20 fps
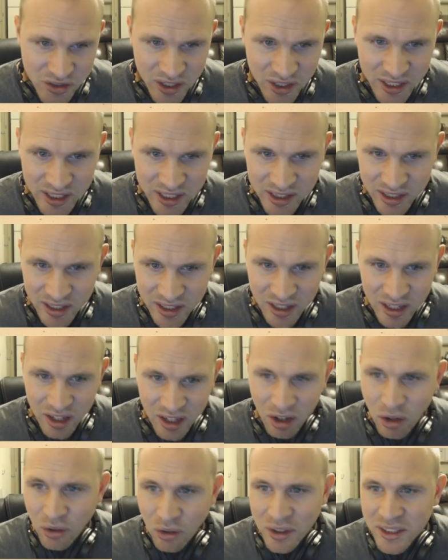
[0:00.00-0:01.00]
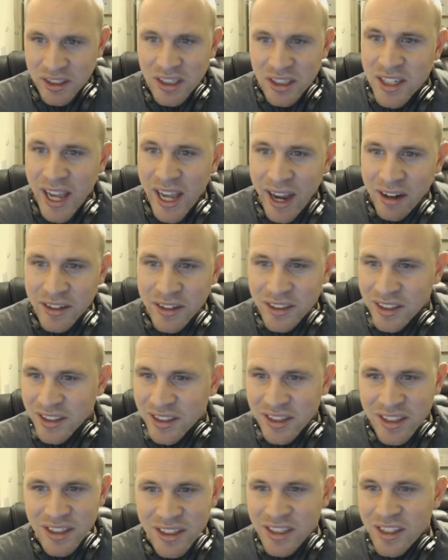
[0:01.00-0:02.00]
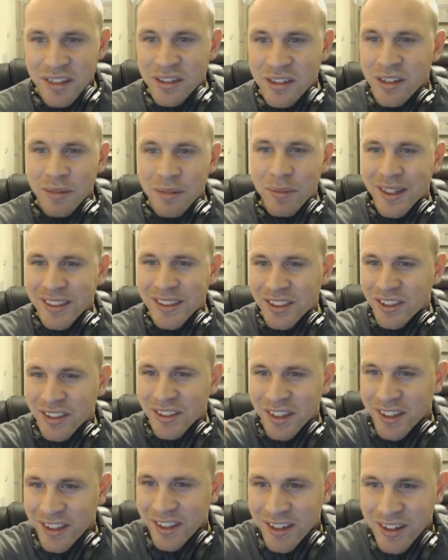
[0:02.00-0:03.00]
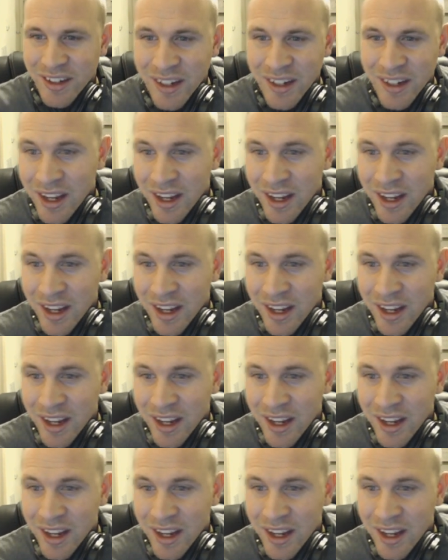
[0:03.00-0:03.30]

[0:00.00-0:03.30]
Like, all this attack resistance, your monsters are going to do,